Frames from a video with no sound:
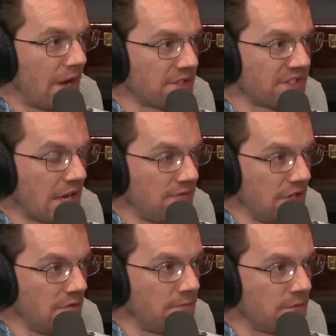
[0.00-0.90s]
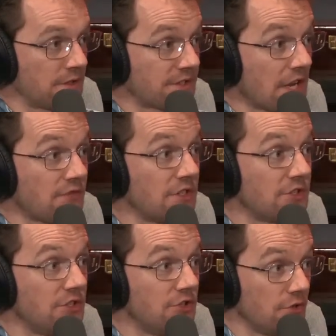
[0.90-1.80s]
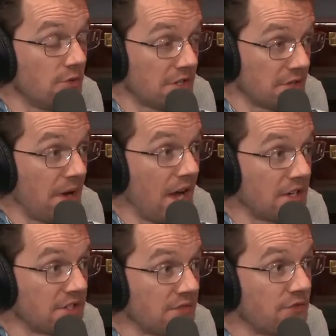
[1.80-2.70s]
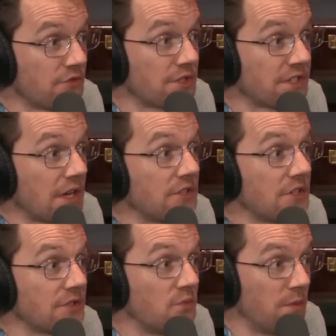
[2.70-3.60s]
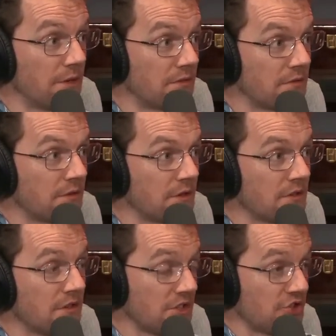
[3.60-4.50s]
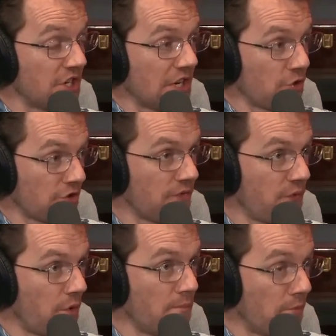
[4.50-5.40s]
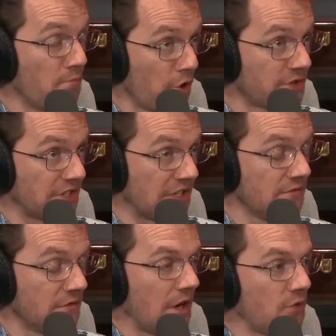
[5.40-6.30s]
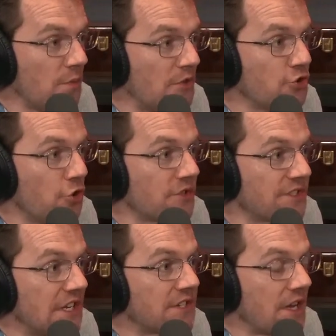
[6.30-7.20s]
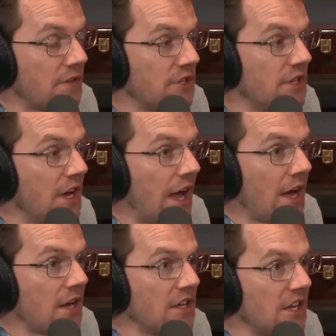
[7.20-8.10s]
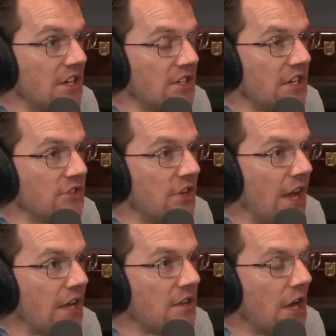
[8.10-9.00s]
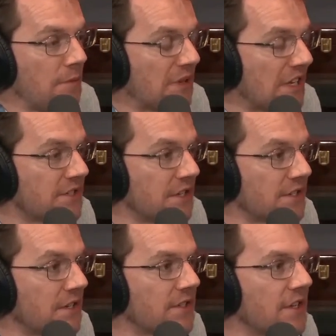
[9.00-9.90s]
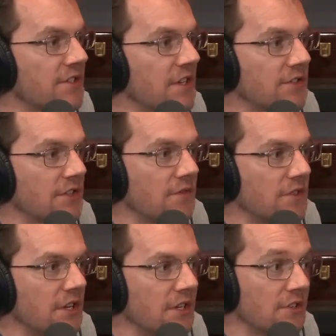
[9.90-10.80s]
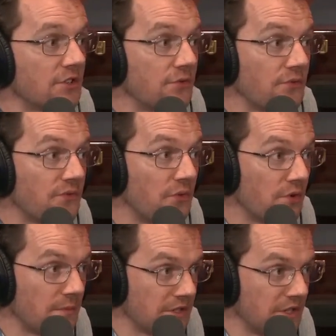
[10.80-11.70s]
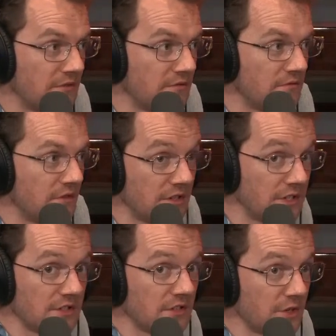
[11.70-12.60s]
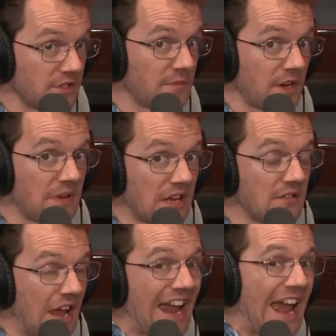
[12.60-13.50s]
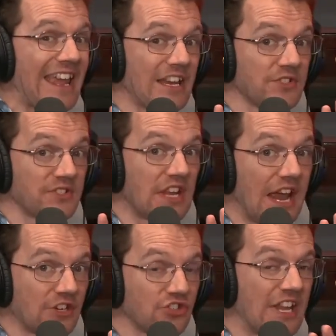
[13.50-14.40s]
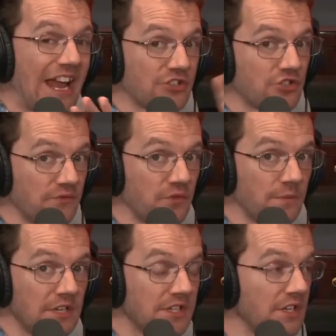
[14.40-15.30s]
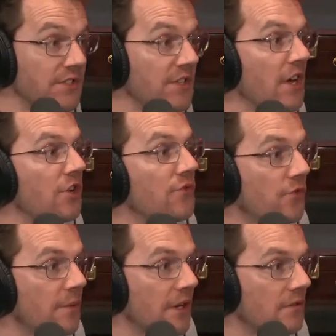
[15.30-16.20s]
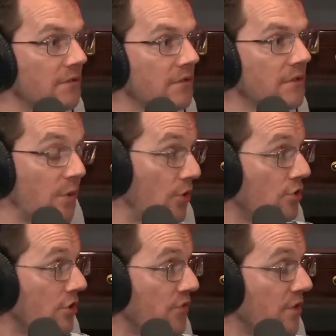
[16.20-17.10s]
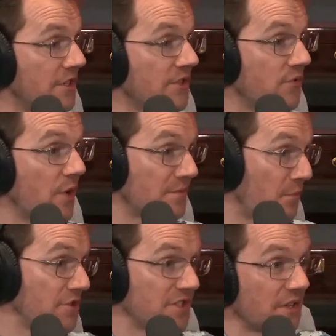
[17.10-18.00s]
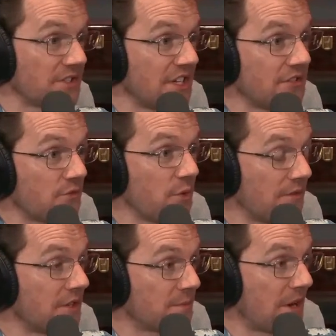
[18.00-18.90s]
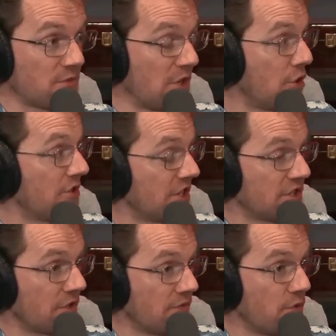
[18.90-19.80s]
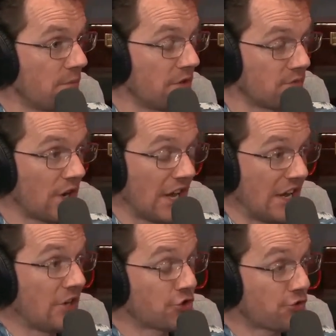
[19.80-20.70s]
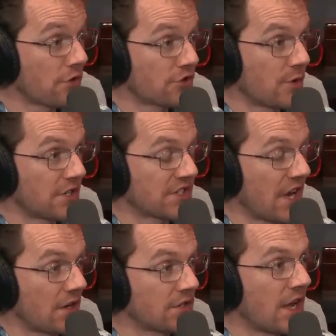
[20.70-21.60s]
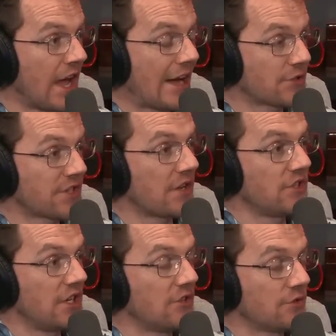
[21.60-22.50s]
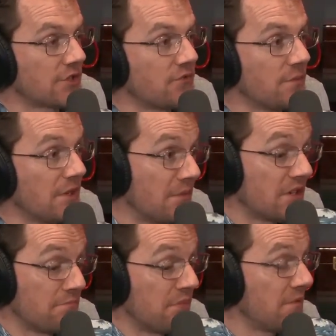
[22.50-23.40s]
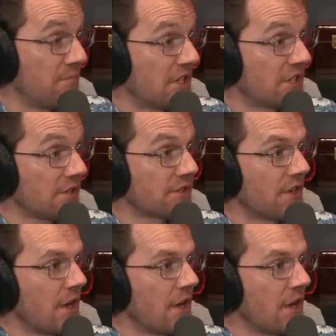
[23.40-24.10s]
safety. Safety to you as a man is different to safety as a woman. She cannot, mostly women do not seek safety in a policing sense. They seek safety in conformity. And this isn't a question about me. ASCH, the ASH conformity tests, conformity. We all conform in different ways. Most of us here, if we're in this space, we don't tend to conform and struggle to understand how safety equals conformity, but it does.